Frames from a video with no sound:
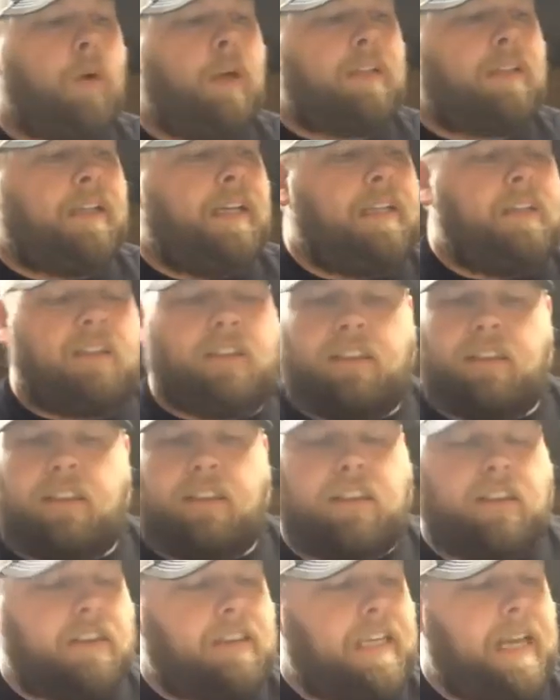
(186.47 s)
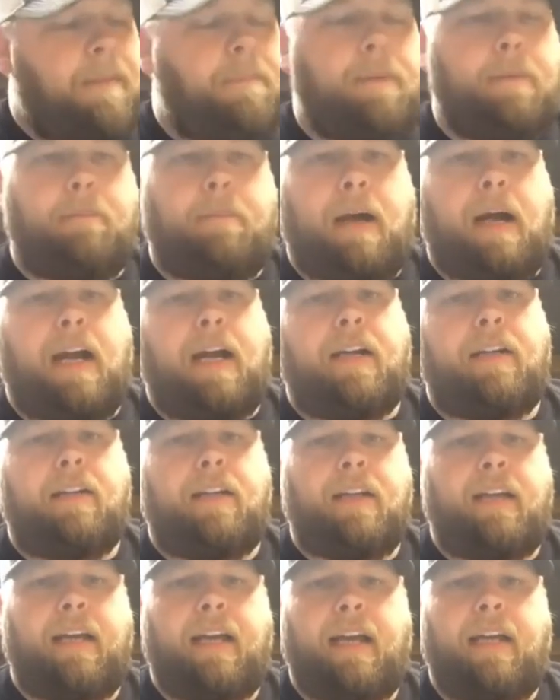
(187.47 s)
thing, just keep in mind
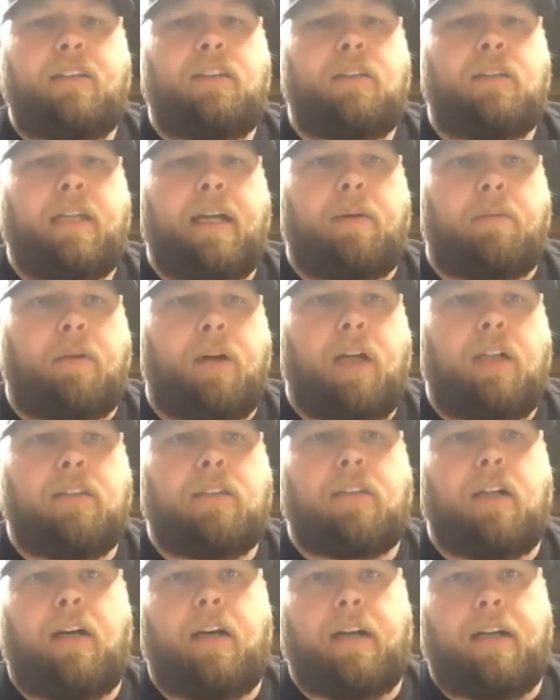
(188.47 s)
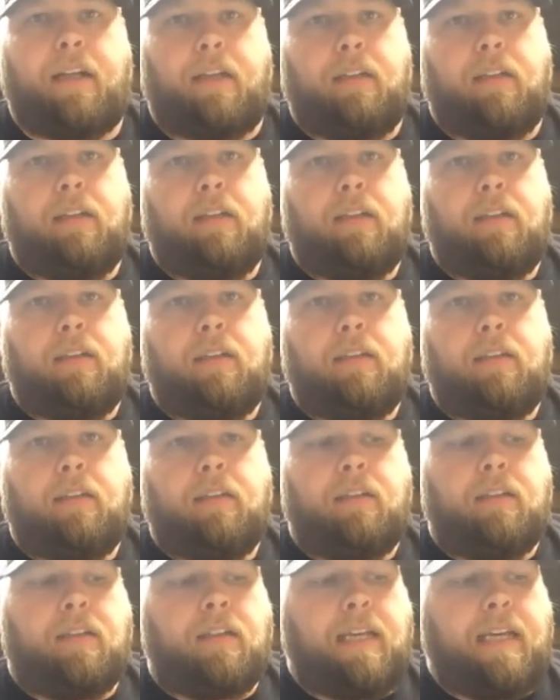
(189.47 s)
that as you get runs on it,
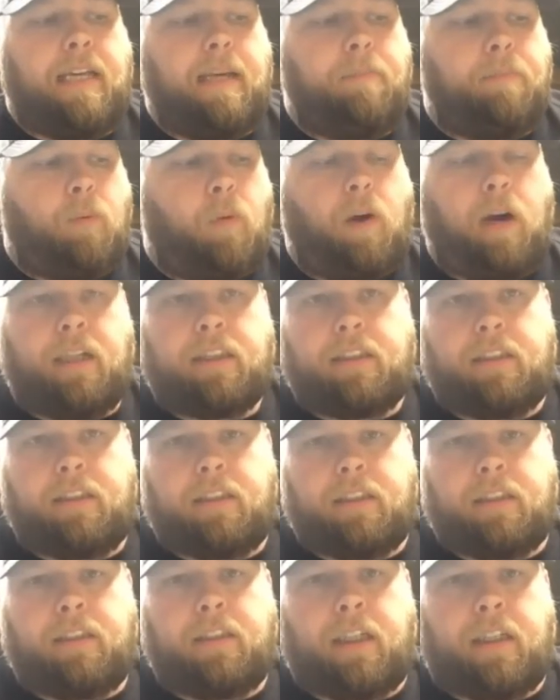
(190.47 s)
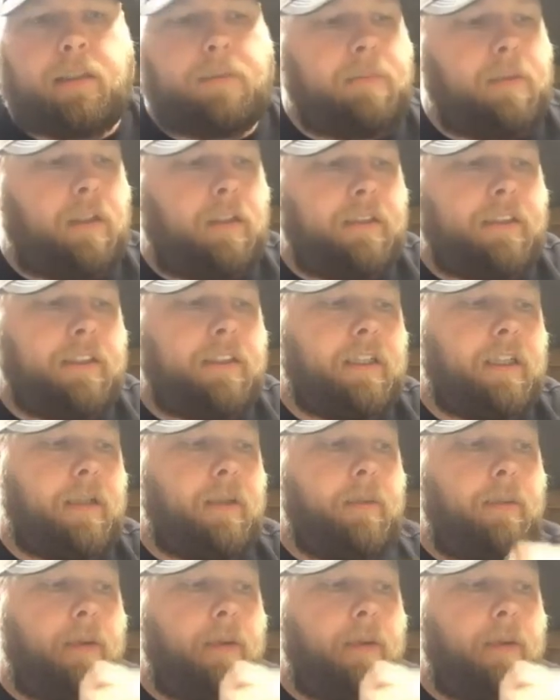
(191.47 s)
keep watching your adjustment on your toe.